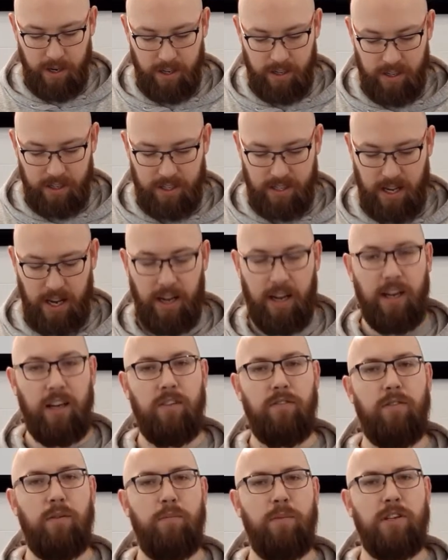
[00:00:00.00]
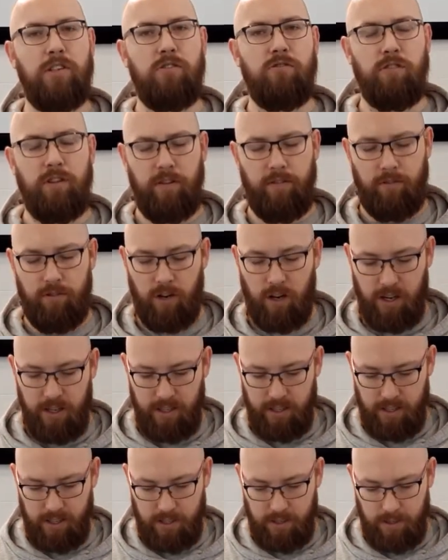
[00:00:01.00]
understanding of the mystery of
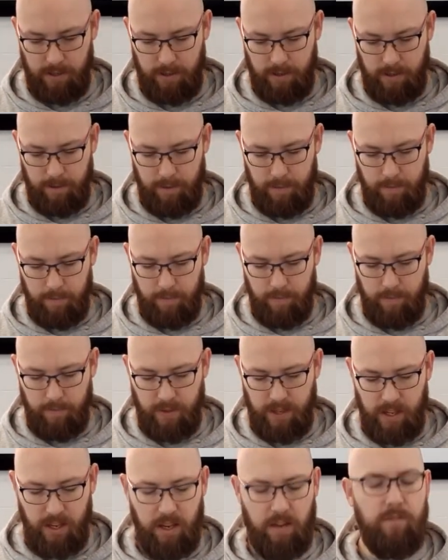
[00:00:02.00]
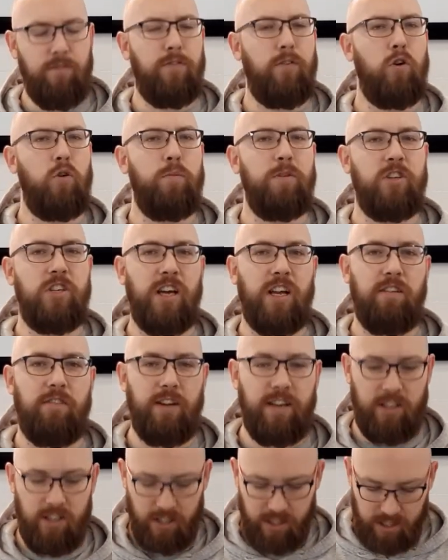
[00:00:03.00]
Christ. In former
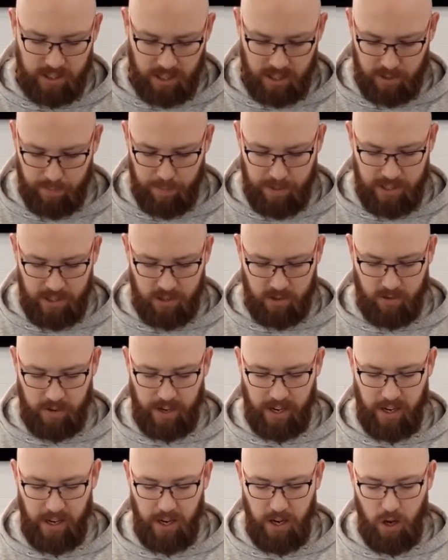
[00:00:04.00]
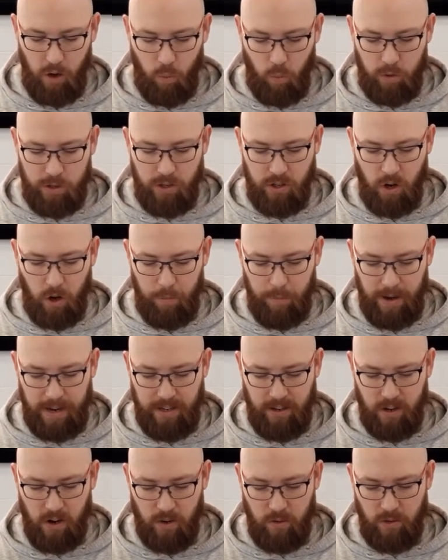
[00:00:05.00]
generations, this mystery was not made
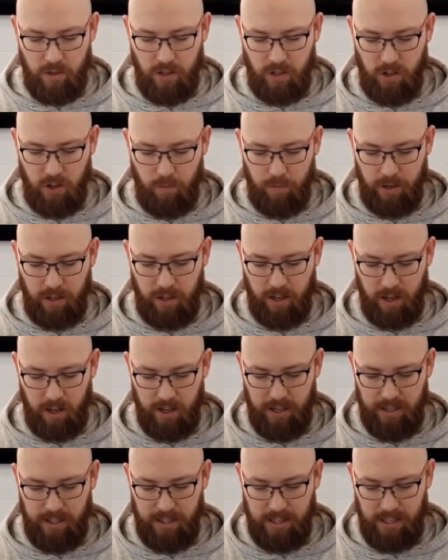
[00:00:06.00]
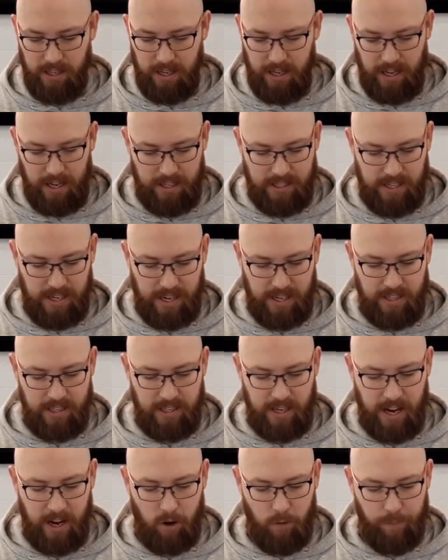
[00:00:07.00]
known to humankind as it has
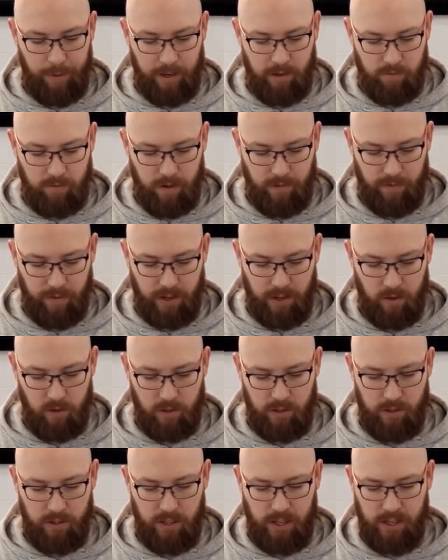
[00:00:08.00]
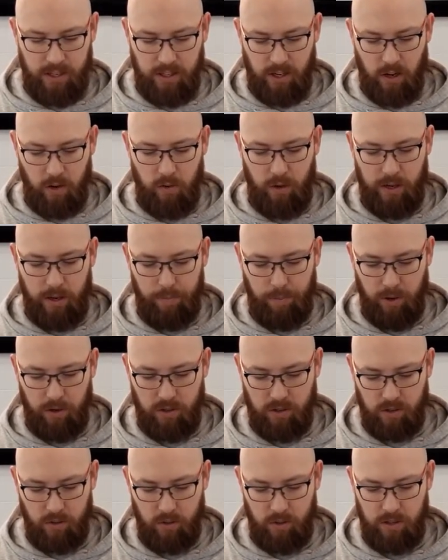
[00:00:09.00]
now been revealed to his holy
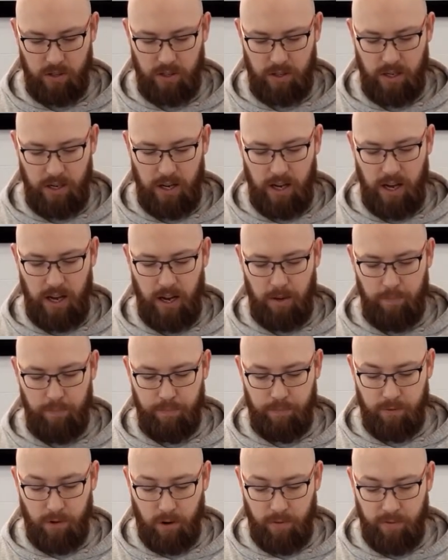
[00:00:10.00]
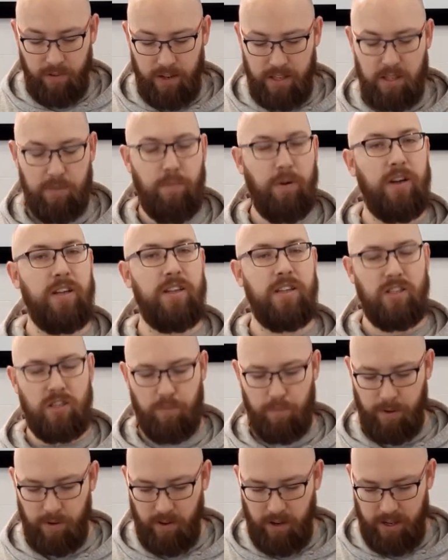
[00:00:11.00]
apostles and prophets by the
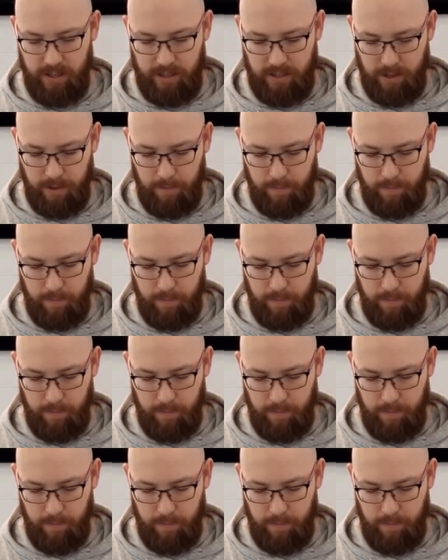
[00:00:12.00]
Spirit.